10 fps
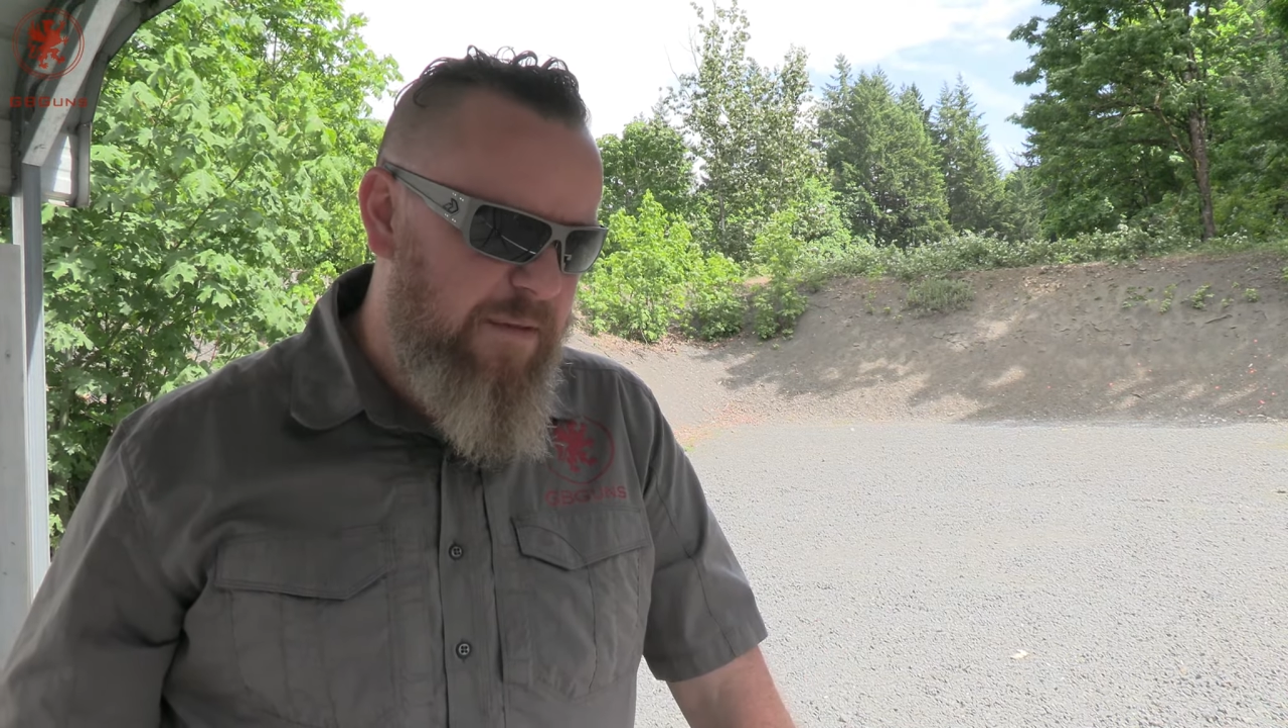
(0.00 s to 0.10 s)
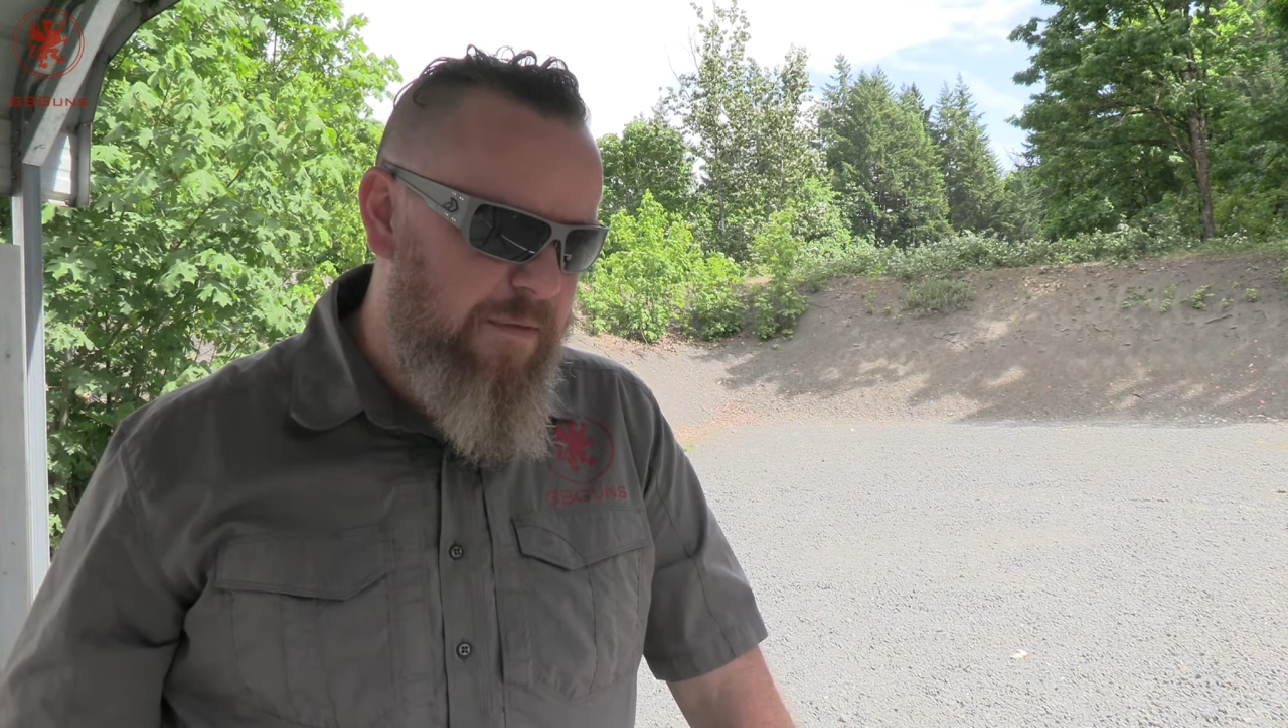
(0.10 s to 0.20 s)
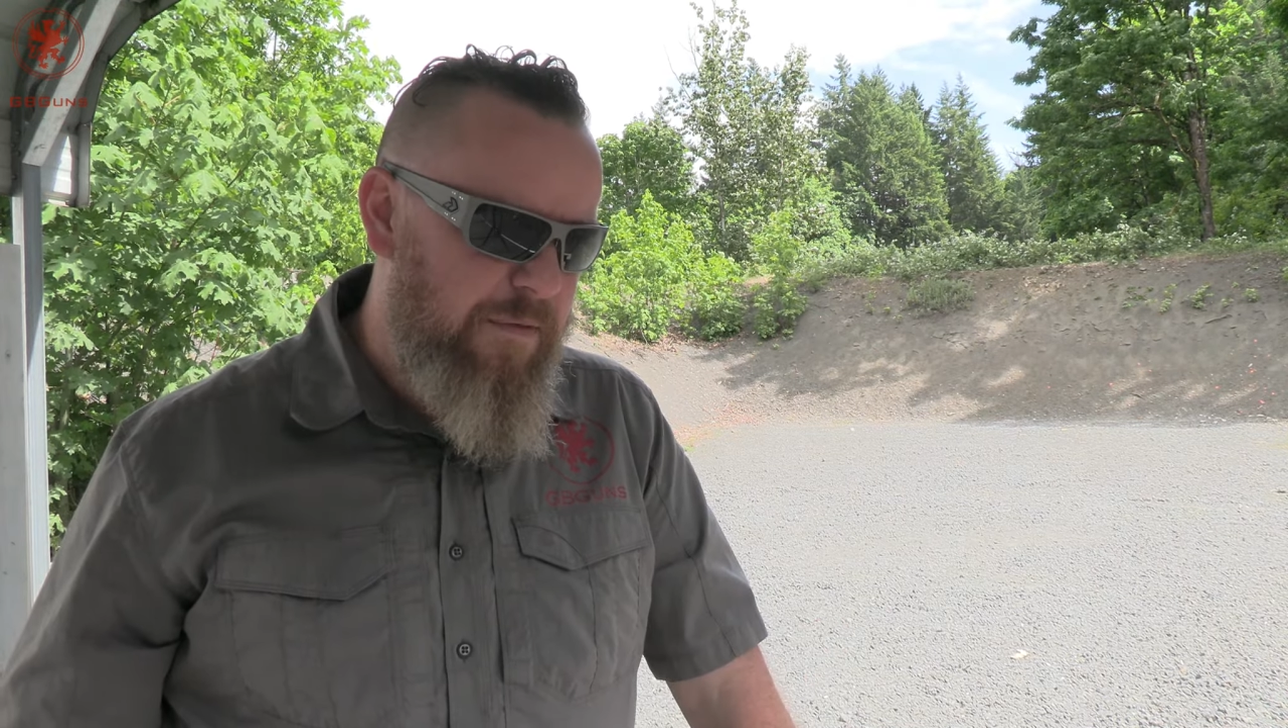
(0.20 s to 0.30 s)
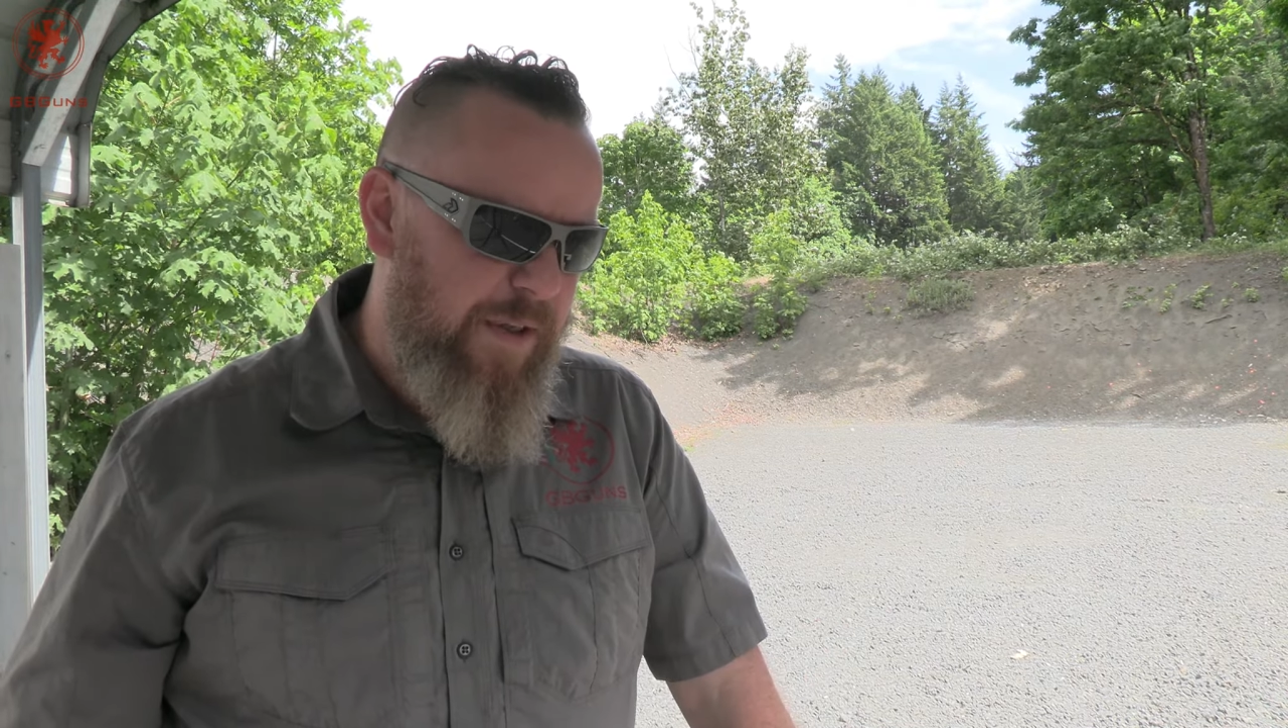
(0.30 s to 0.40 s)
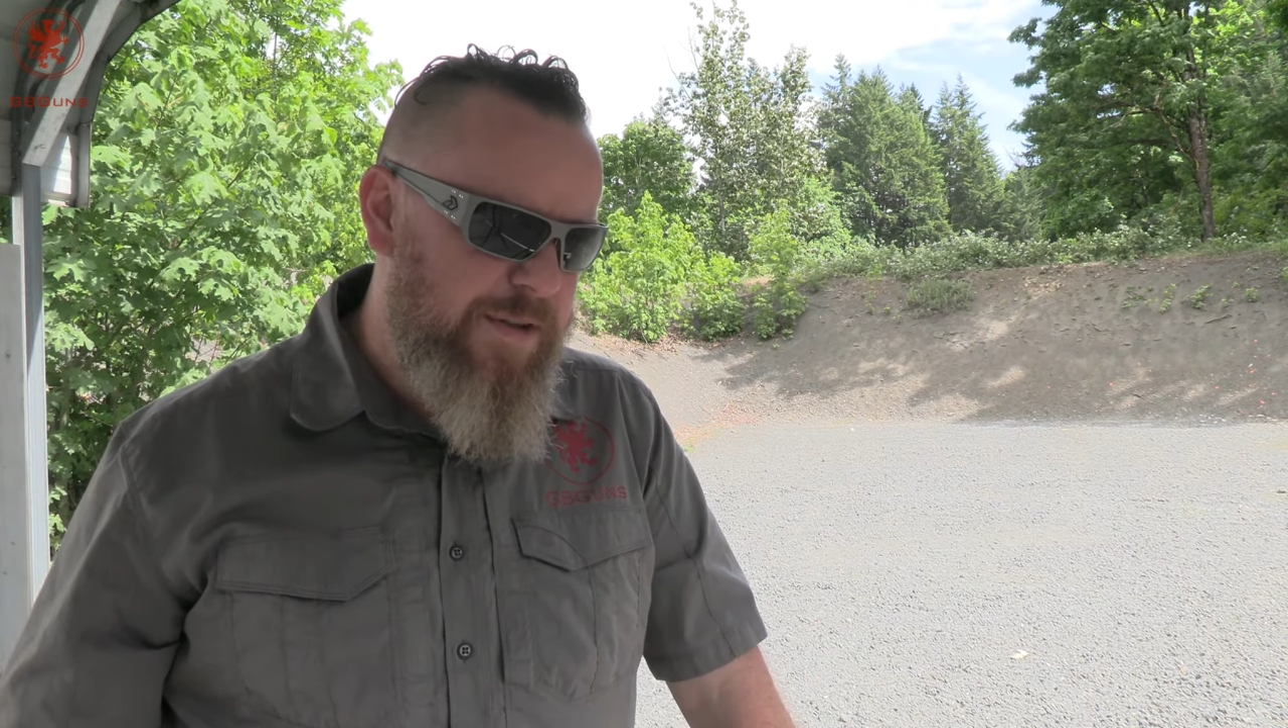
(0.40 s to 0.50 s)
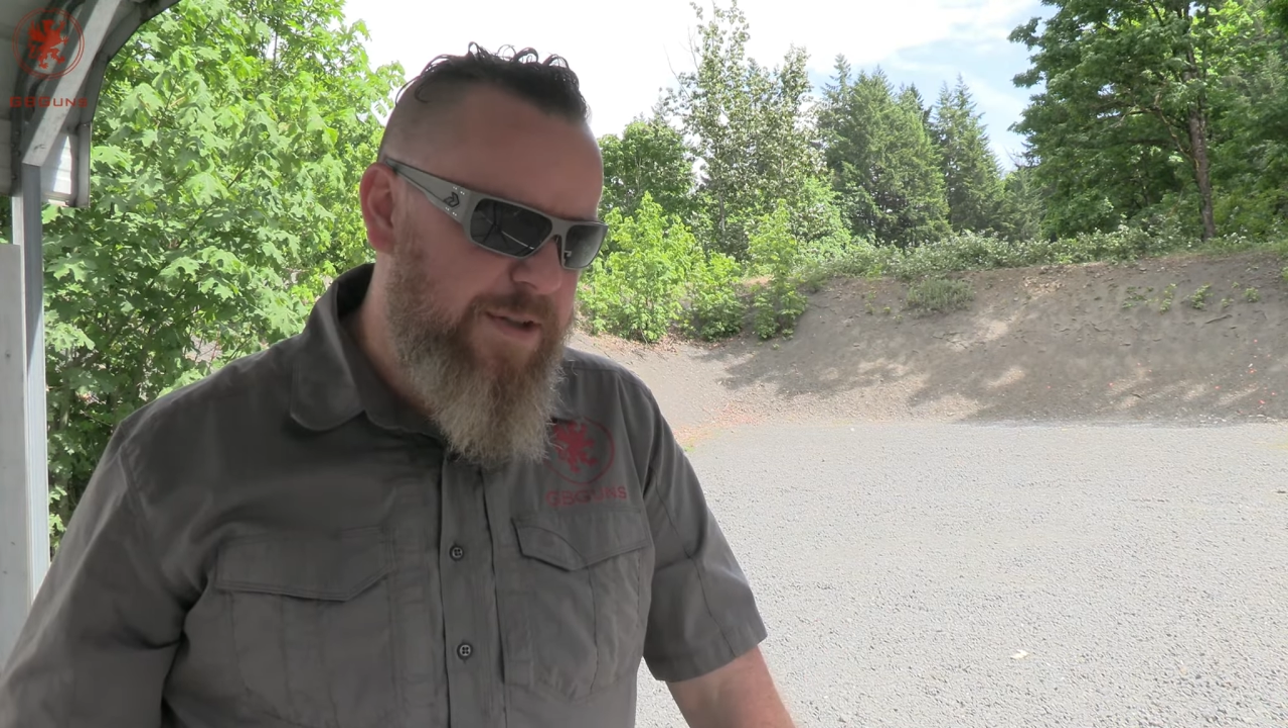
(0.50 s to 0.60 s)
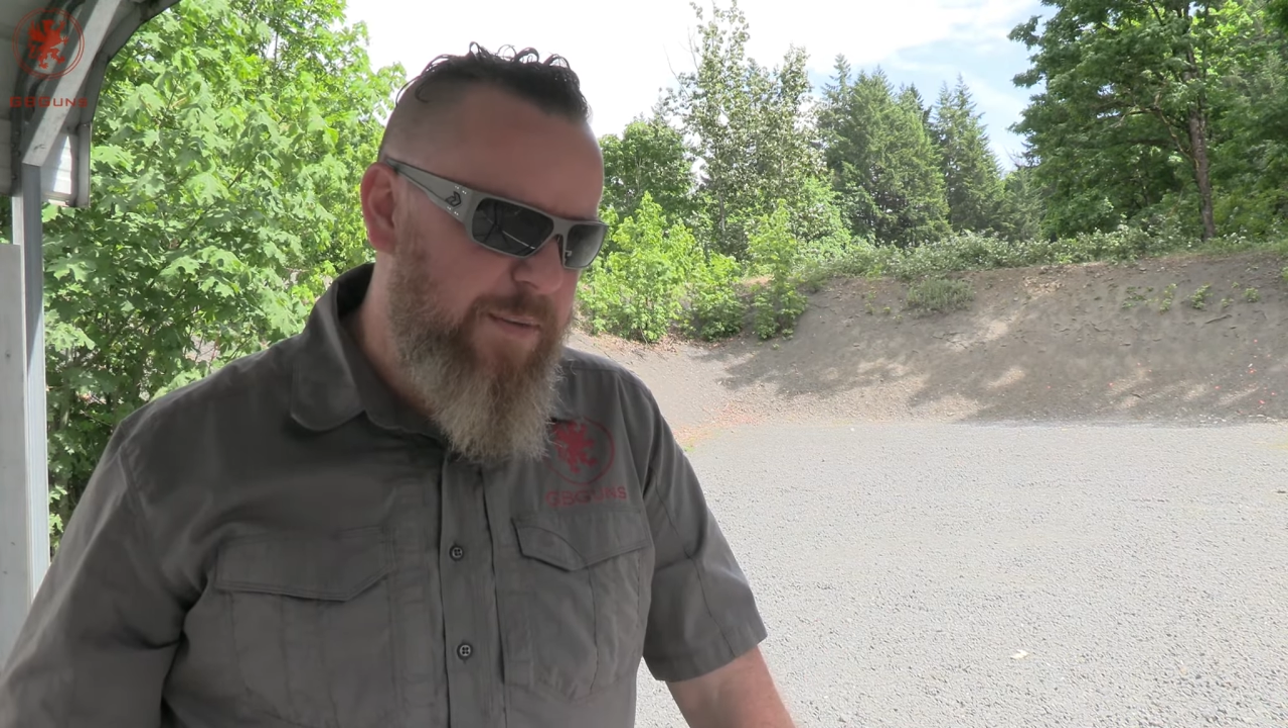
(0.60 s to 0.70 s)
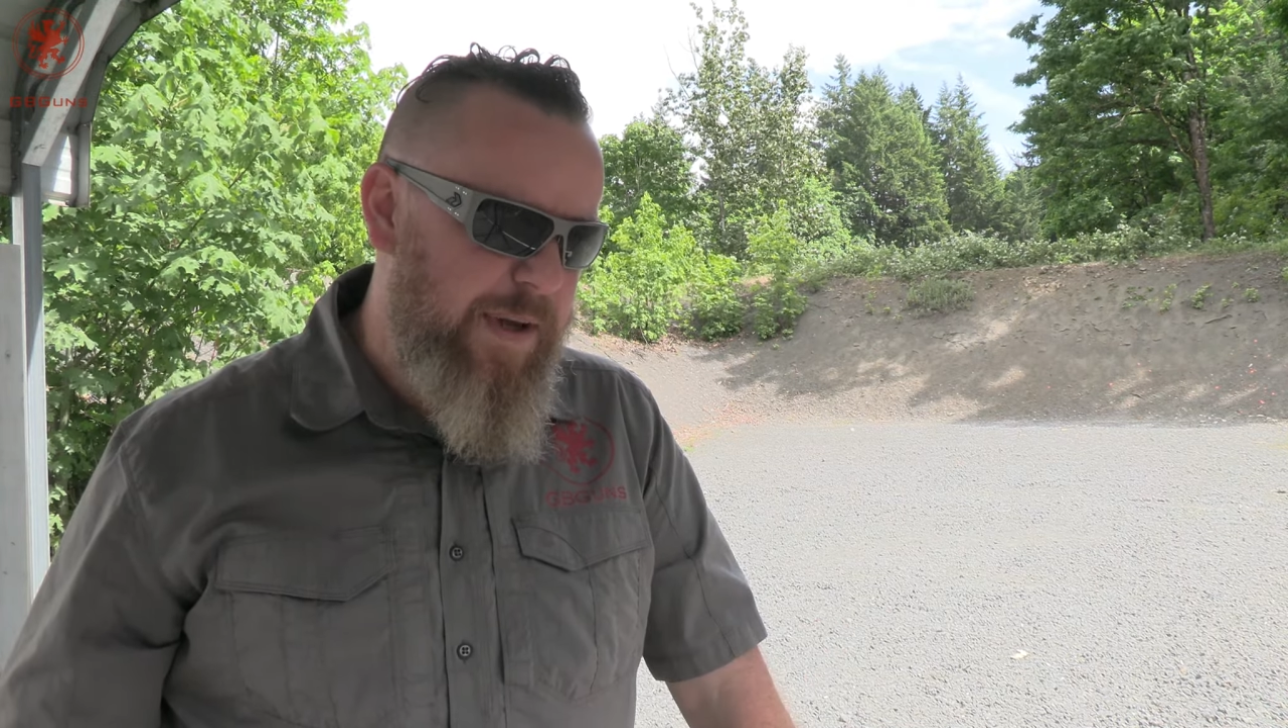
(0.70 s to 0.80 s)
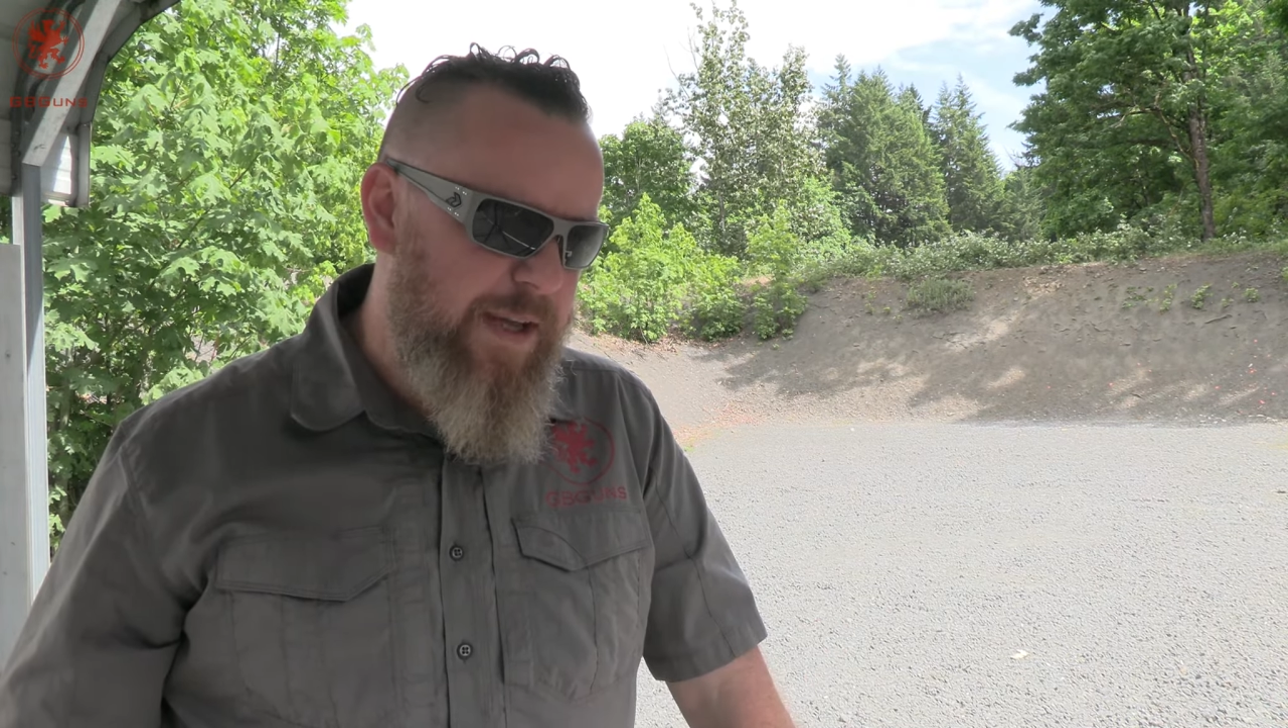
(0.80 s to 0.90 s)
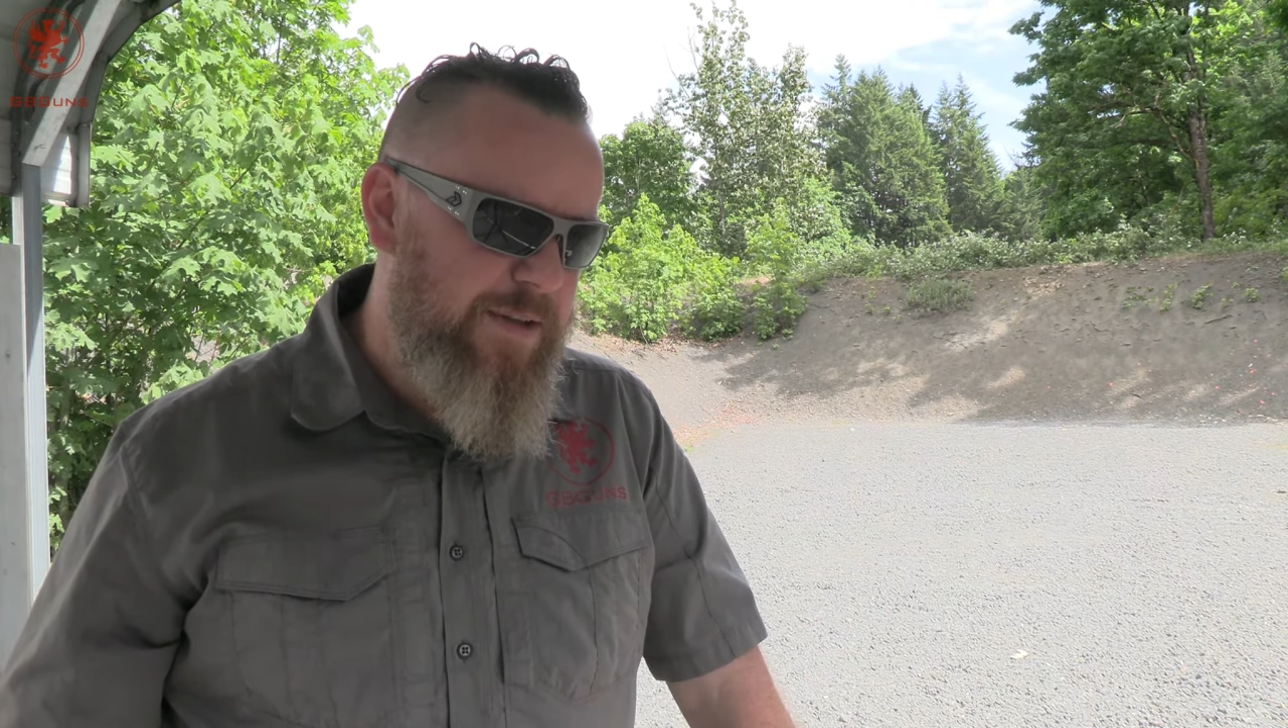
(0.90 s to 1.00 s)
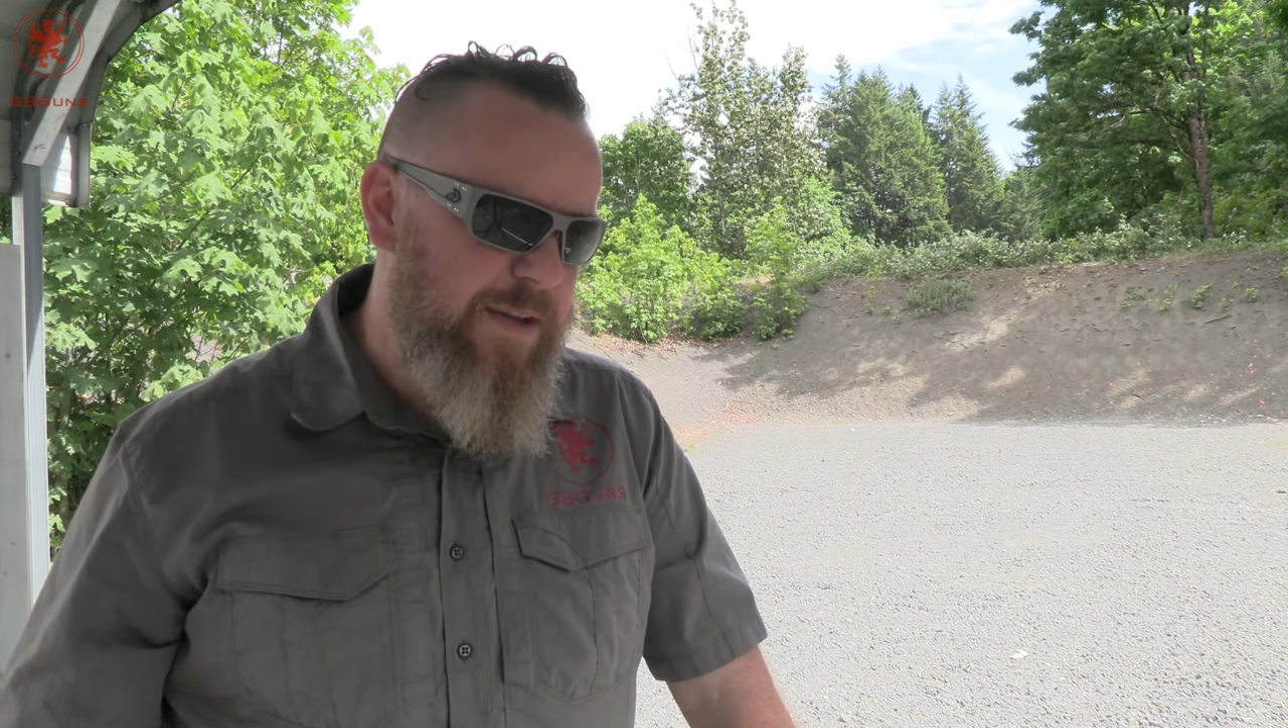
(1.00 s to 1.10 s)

Father's Day weekend,